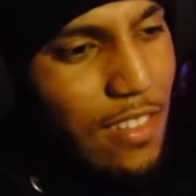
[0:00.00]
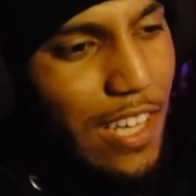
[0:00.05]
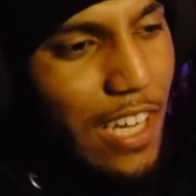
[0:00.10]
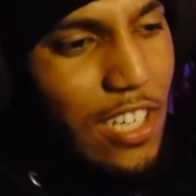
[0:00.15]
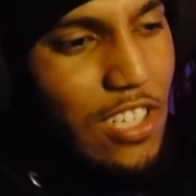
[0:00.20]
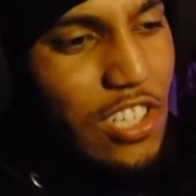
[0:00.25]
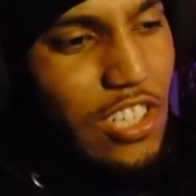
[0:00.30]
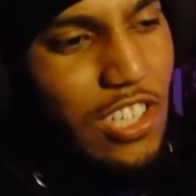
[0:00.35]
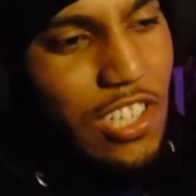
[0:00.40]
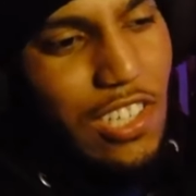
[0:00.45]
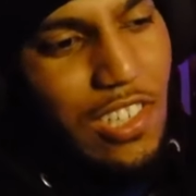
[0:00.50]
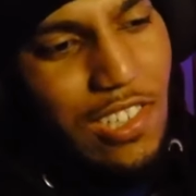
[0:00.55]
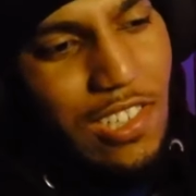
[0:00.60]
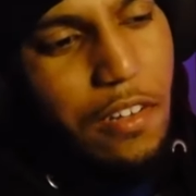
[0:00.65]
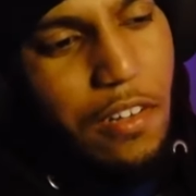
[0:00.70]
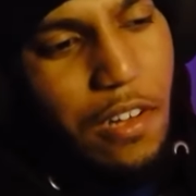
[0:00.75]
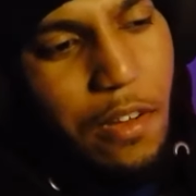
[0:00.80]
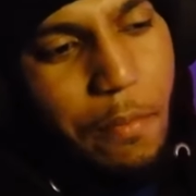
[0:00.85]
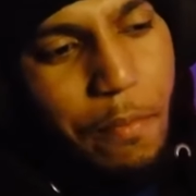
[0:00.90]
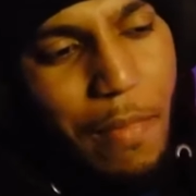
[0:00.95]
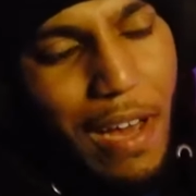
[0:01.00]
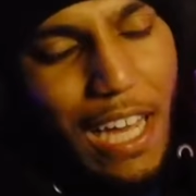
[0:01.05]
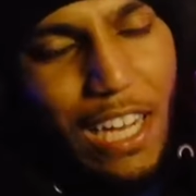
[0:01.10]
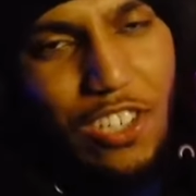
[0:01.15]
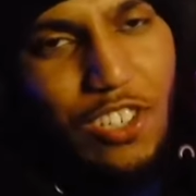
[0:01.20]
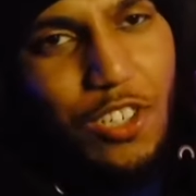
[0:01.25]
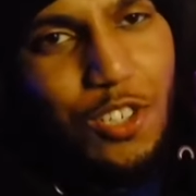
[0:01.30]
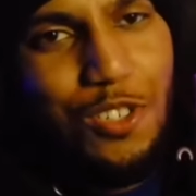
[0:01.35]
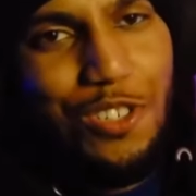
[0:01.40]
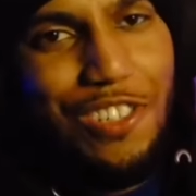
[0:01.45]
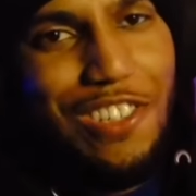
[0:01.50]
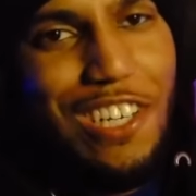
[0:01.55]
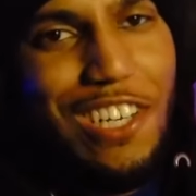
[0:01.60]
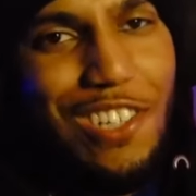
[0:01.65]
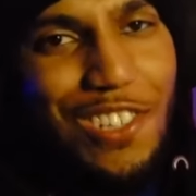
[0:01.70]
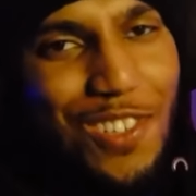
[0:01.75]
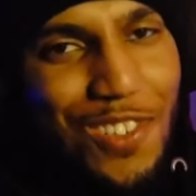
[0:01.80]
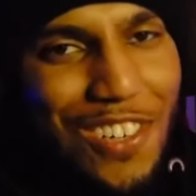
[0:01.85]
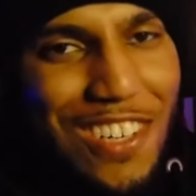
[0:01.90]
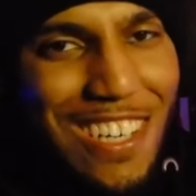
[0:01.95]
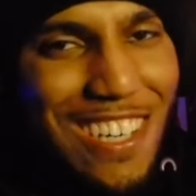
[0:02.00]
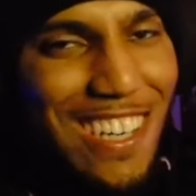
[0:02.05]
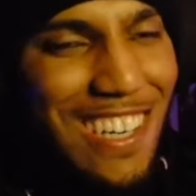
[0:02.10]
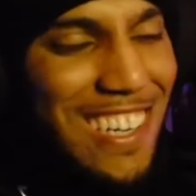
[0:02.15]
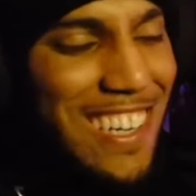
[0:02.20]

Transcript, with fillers: That's just a magical D20.